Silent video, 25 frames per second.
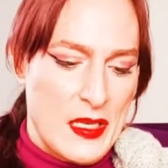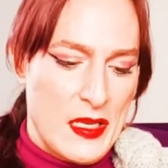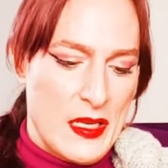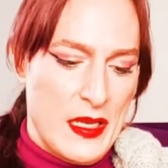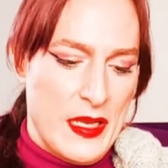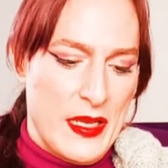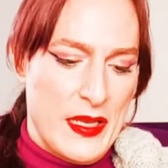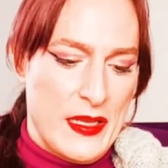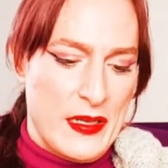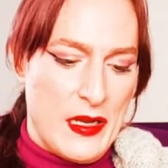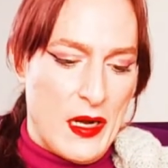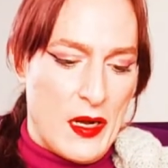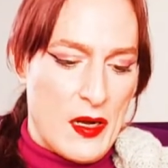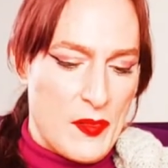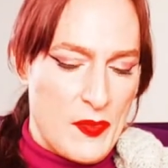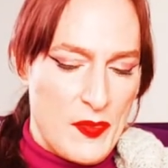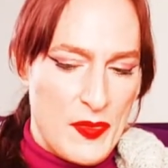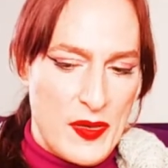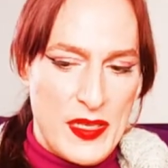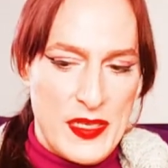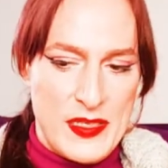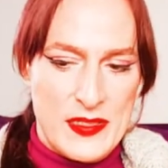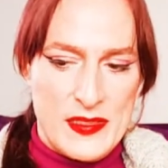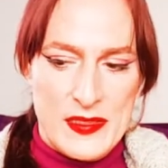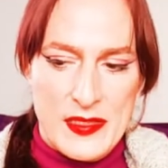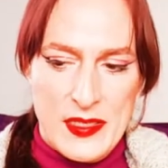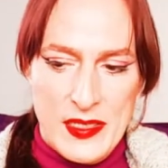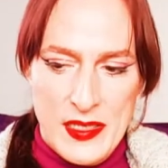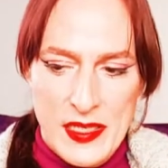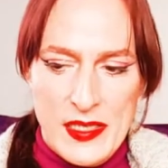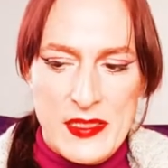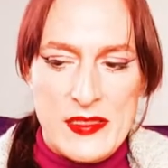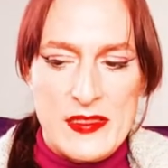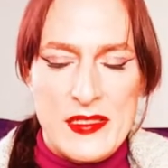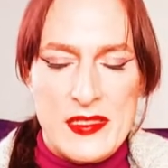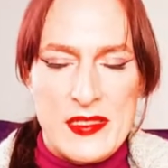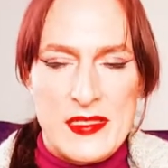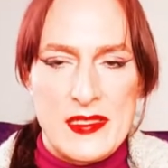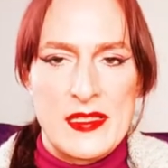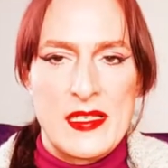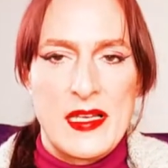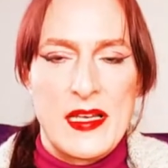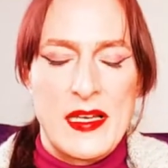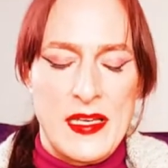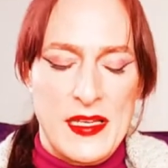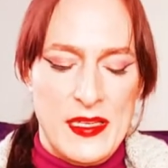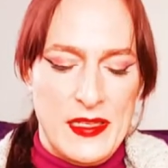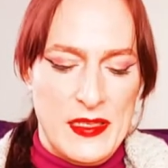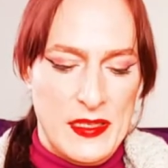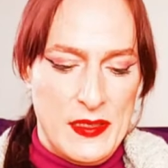and our place in
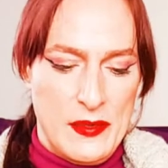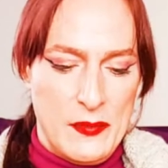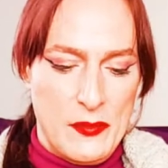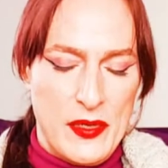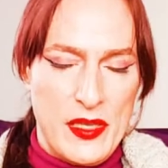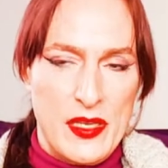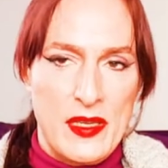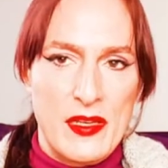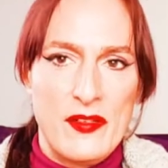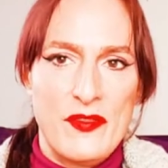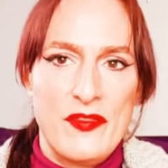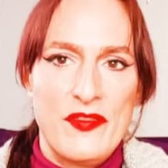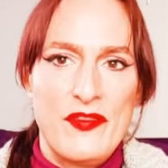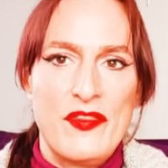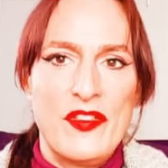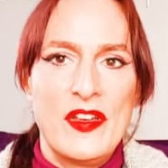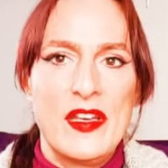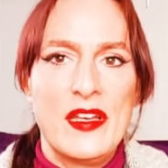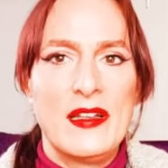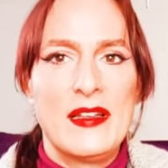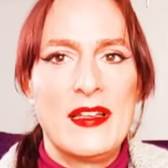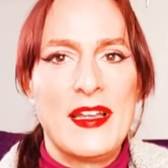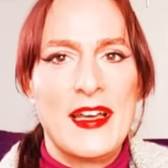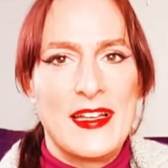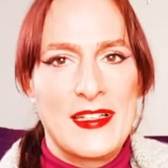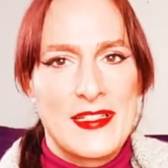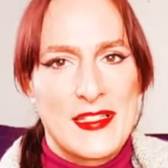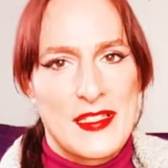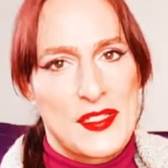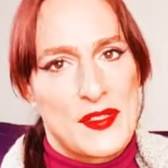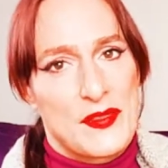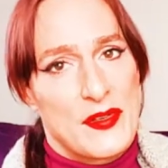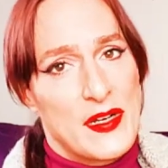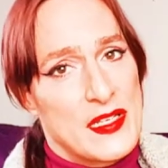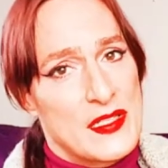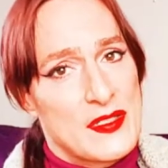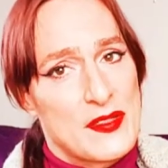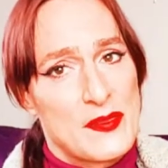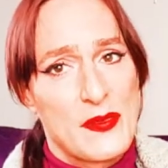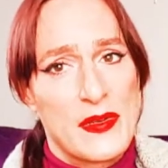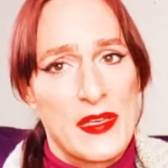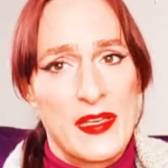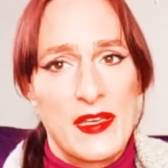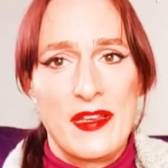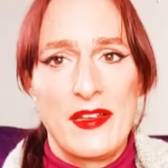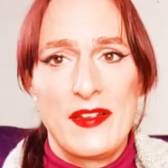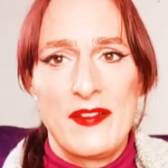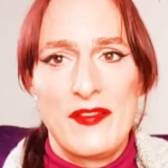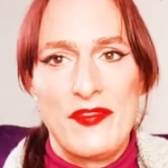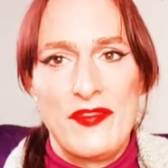society we can feel that stress we
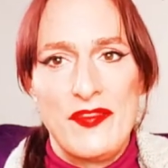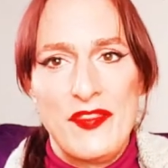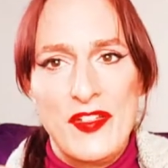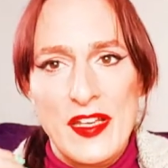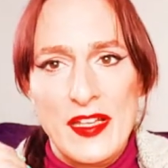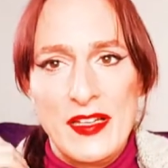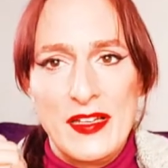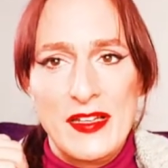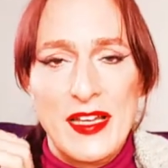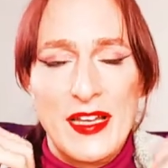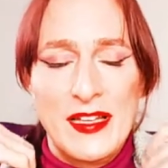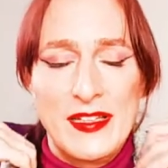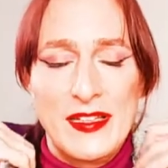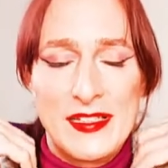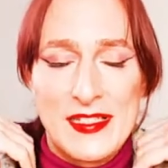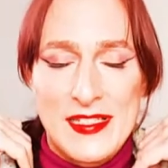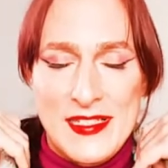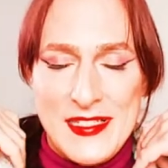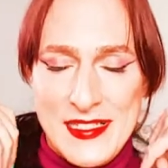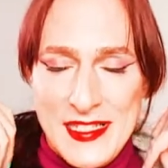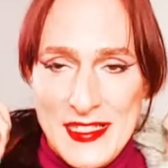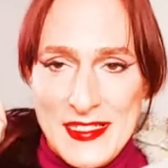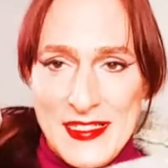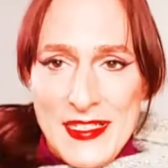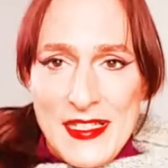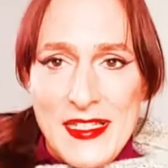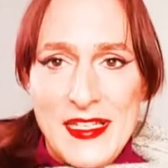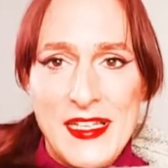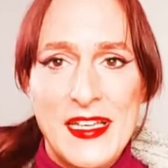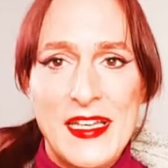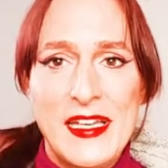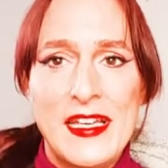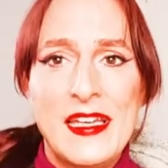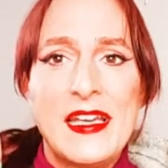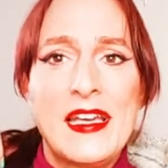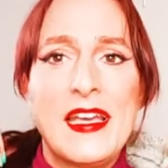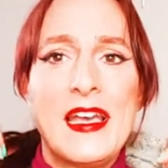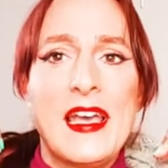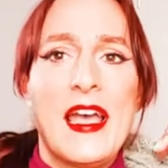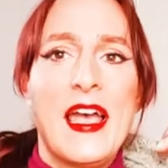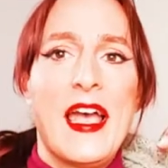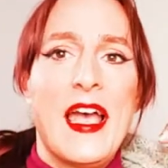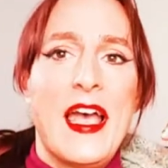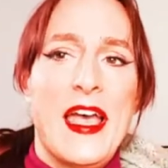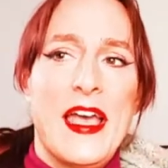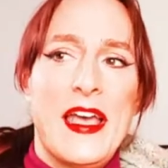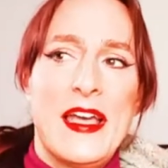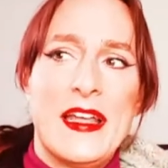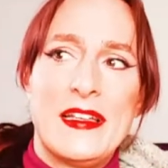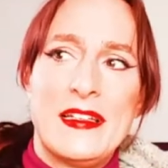can feel that necessity
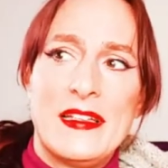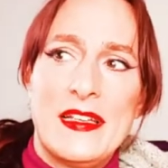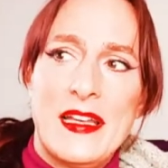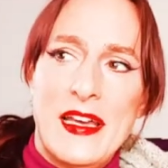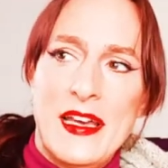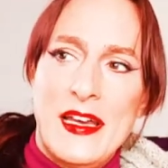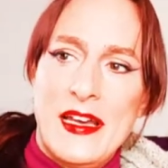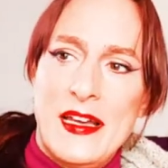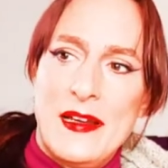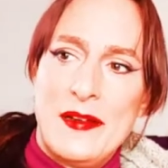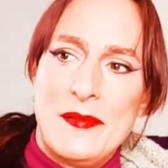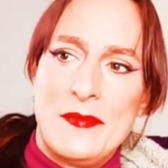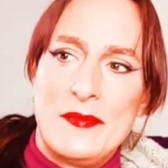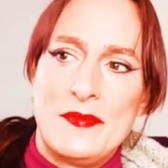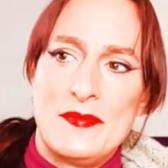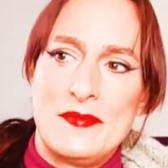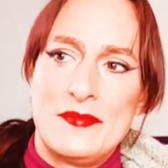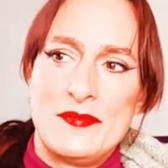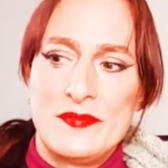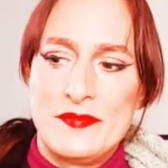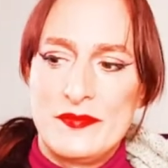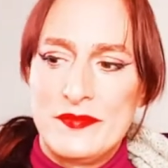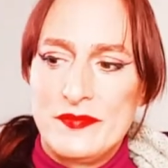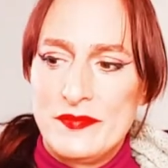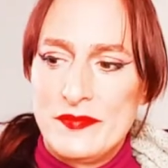and um,